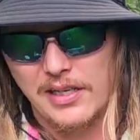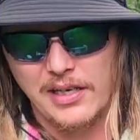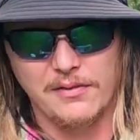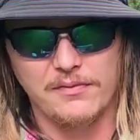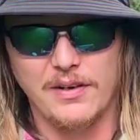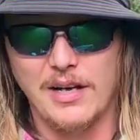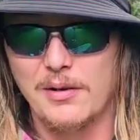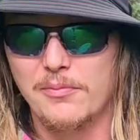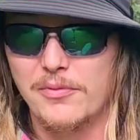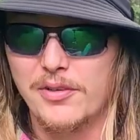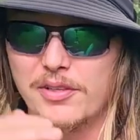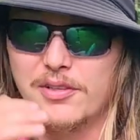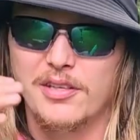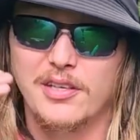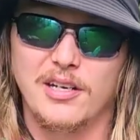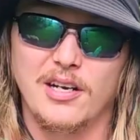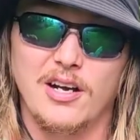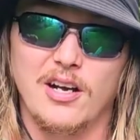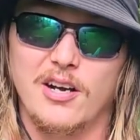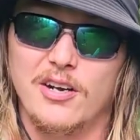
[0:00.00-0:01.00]
If I'm
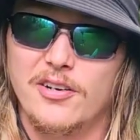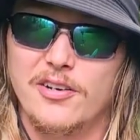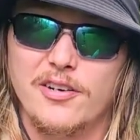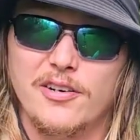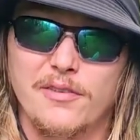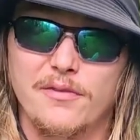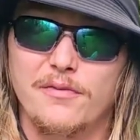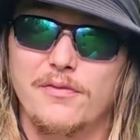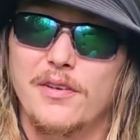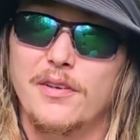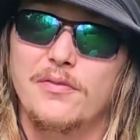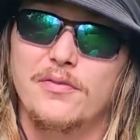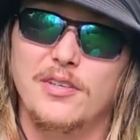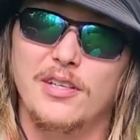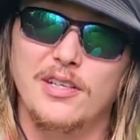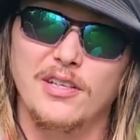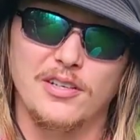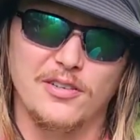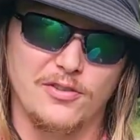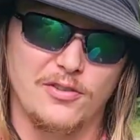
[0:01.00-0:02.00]
within
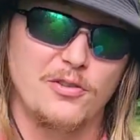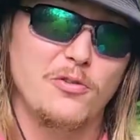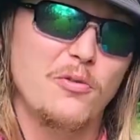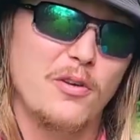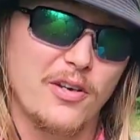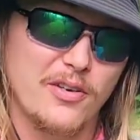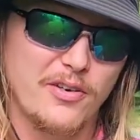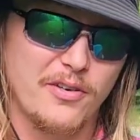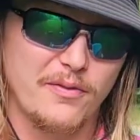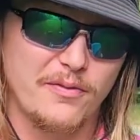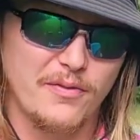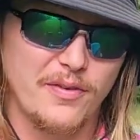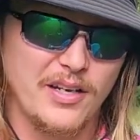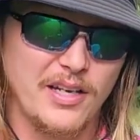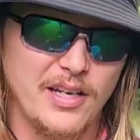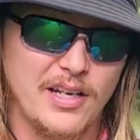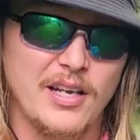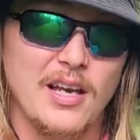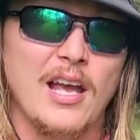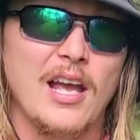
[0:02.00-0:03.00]
150 to 200
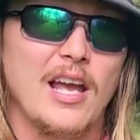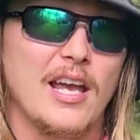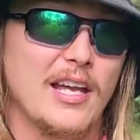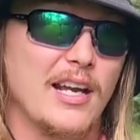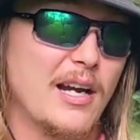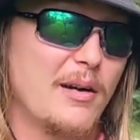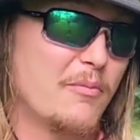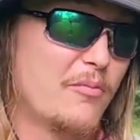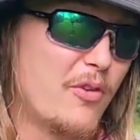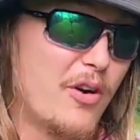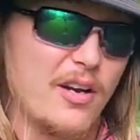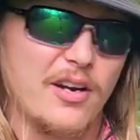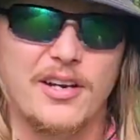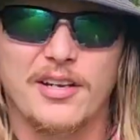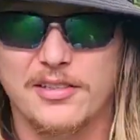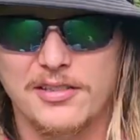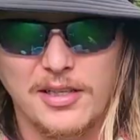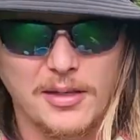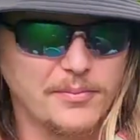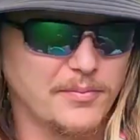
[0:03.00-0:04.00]
feet and I'm
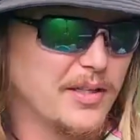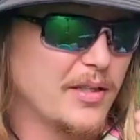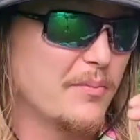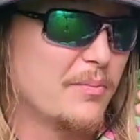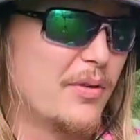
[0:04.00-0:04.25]
running something,